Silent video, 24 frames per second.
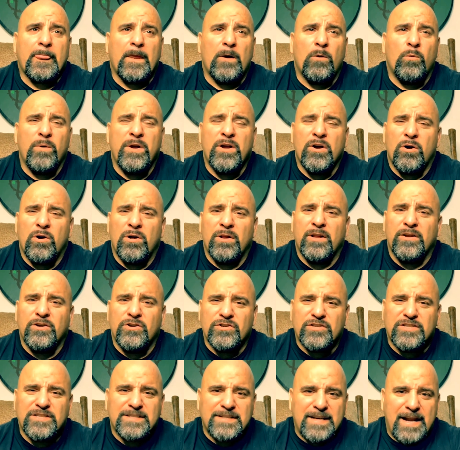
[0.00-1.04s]
We all
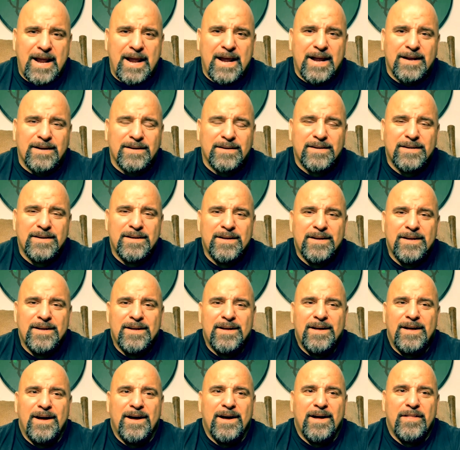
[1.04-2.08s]
understand
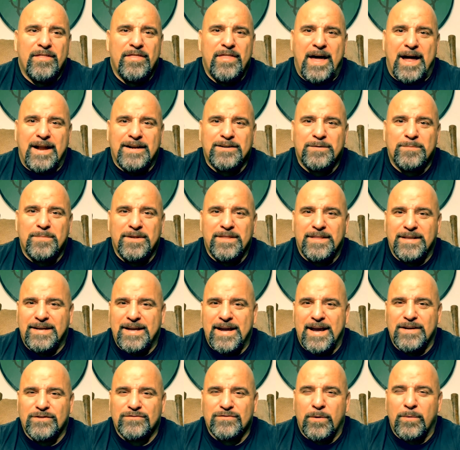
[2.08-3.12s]
that to be the
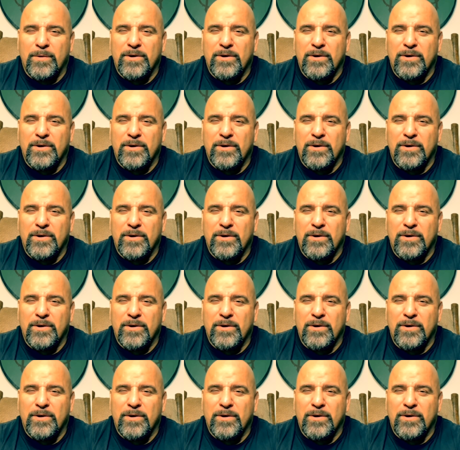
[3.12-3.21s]
case, right?